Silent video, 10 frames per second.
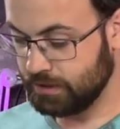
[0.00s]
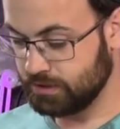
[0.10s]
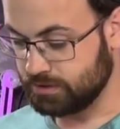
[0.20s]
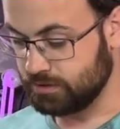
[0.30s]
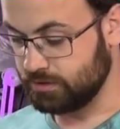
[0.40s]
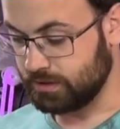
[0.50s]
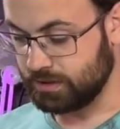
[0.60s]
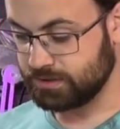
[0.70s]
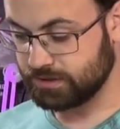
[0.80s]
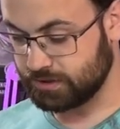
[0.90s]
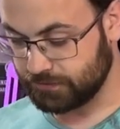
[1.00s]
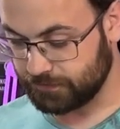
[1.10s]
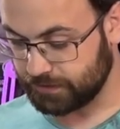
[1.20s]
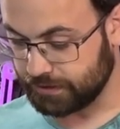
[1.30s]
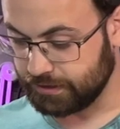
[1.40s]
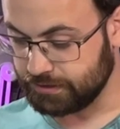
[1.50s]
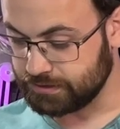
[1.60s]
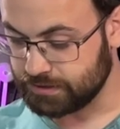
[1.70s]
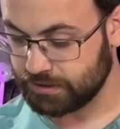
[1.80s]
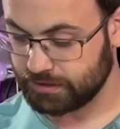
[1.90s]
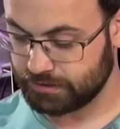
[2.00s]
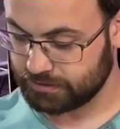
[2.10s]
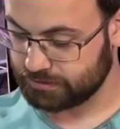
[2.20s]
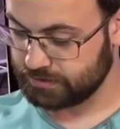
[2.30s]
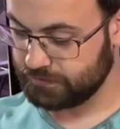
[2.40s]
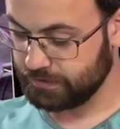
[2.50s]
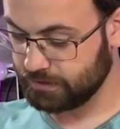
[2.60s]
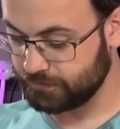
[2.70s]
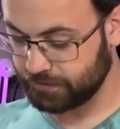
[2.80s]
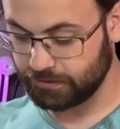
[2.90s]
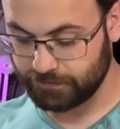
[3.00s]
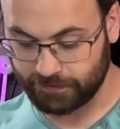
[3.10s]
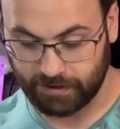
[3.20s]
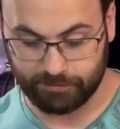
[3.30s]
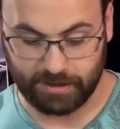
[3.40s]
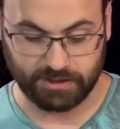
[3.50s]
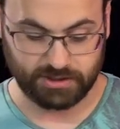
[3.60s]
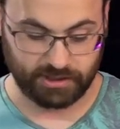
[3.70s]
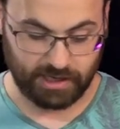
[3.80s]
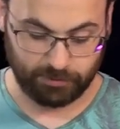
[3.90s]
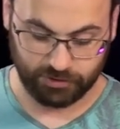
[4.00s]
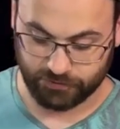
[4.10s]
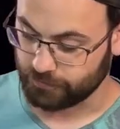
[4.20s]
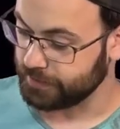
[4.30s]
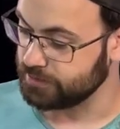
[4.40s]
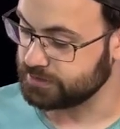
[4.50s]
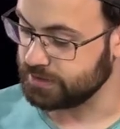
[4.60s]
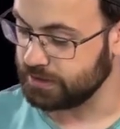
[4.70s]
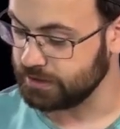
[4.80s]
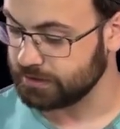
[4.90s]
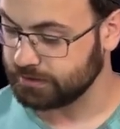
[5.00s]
So I just gotta find, see if I can find five matching cables for my OCD.